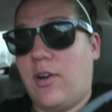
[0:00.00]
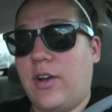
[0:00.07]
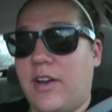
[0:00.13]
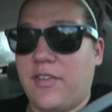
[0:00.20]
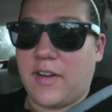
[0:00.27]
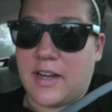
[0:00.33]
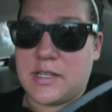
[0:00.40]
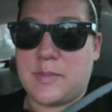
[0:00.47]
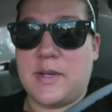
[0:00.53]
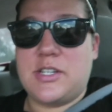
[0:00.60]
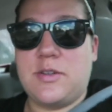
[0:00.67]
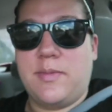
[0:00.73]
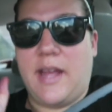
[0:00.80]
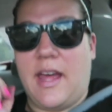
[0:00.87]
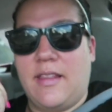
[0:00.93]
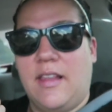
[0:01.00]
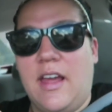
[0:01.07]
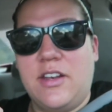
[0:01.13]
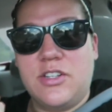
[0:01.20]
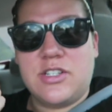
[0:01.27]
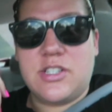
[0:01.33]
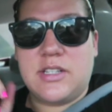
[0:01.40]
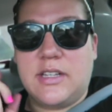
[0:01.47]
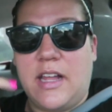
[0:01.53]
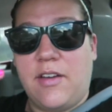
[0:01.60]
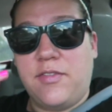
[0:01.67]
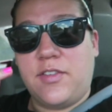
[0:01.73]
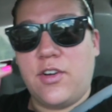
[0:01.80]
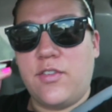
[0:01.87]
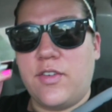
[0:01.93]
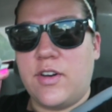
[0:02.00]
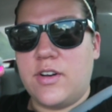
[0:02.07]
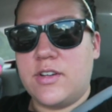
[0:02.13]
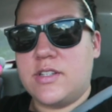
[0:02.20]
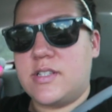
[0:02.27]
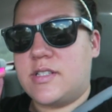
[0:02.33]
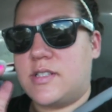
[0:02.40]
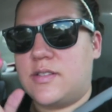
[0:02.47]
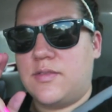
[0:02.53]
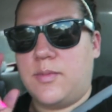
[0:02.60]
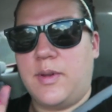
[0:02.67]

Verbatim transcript: Oh, and I forgot to mention we had lunch, leftovers.